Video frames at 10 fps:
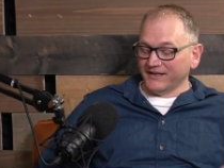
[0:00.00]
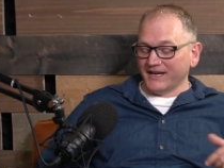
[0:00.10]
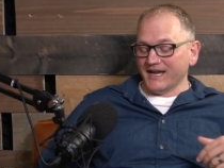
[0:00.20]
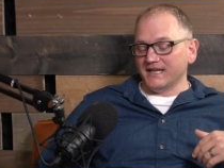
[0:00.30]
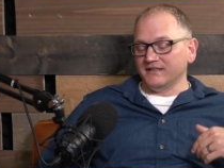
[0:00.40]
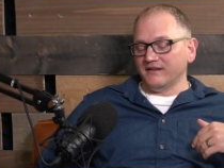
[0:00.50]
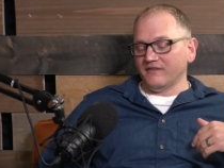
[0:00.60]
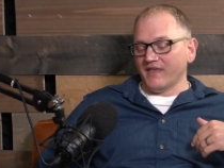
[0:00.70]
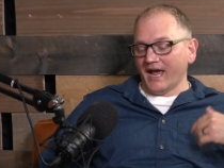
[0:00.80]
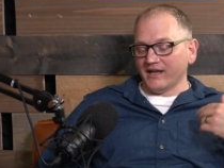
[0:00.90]
and
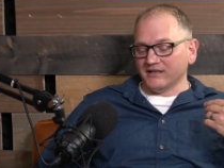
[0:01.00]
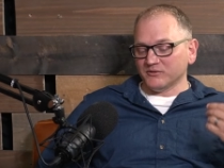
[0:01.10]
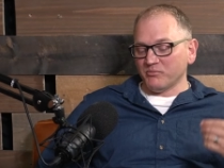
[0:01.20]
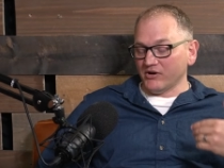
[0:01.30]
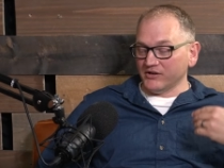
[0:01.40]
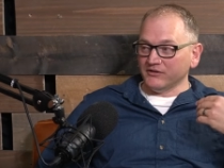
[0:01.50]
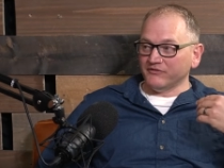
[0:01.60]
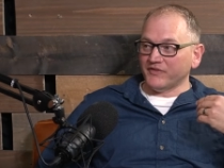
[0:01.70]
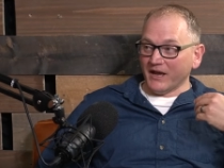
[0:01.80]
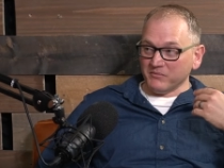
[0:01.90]
that is part of
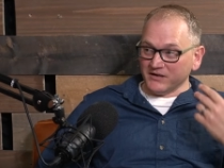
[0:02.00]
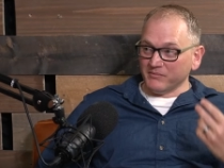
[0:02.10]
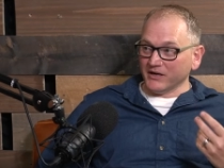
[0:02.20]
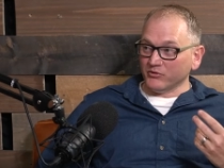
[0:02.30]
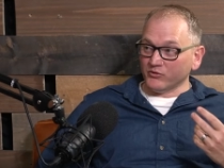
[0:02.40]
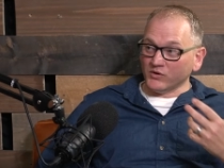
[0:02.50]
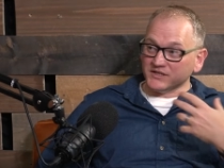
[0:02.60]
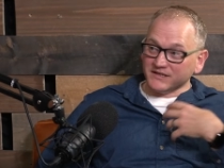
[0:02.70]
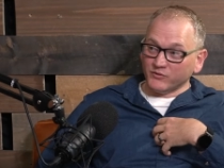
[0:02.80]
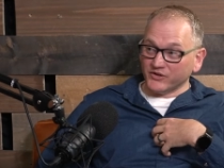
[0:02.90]
that being impeccable with your words,
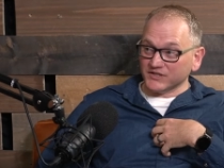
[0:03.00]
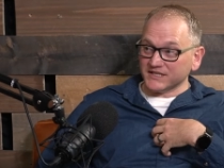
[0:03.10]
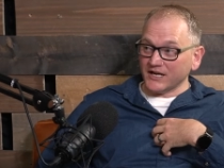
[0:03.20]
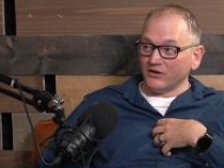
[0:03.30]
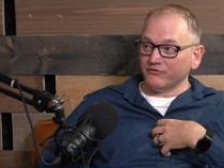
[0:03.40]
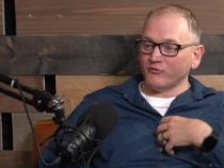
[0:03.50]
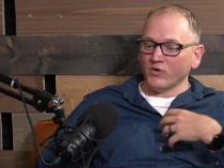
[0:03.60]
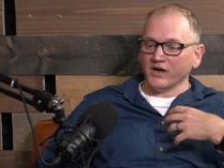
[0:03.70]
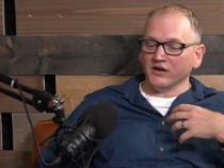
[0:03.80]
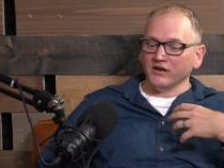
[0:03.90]
even with yourself,
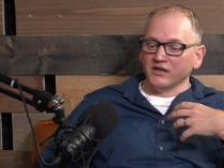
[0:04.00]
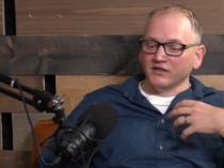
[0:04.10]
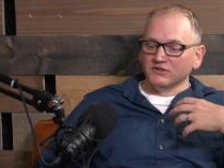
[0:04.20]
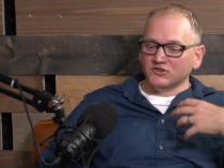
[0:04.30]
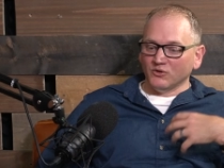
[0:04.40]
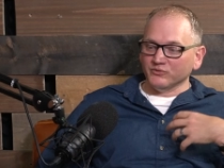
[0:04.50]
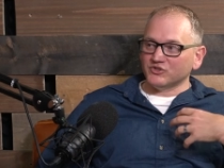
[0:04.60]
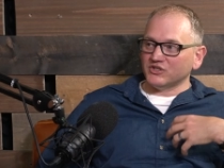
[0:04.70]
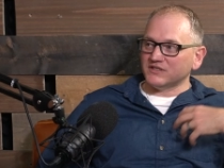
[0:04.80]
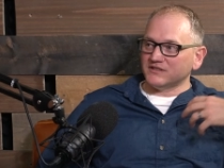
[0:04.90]
where don't
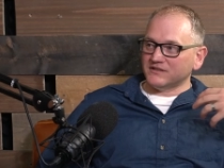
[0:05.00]
just